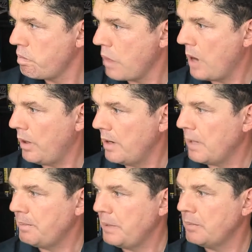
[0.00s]
All right, it
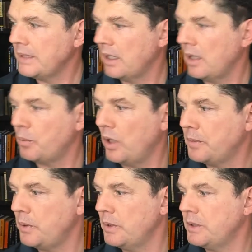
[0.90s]
might be in my
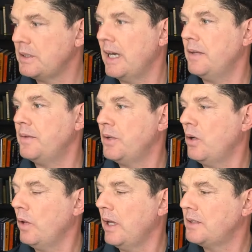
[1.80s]
teleprompter instead.
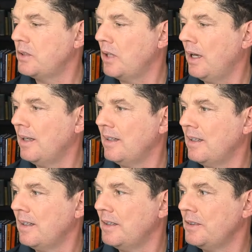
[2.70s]
So let's uh,
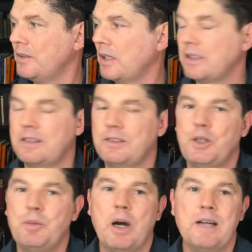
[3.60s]
you guys get to see
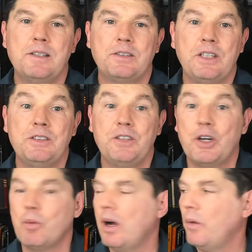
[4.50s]
behind the scenes
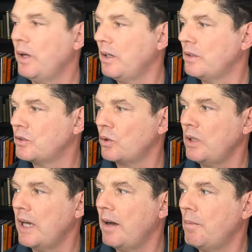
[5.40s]
here while we sort
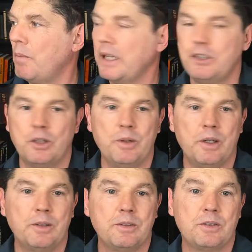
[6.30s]
out my show
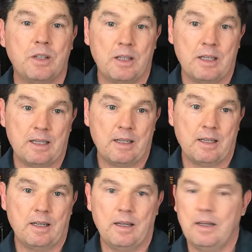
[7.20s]
notes.
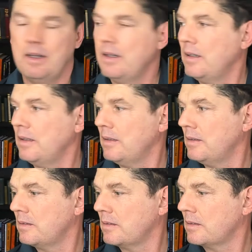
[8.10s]
Uh,
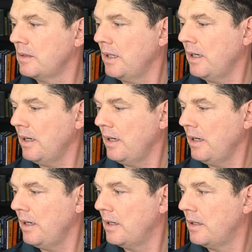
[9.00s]
okay.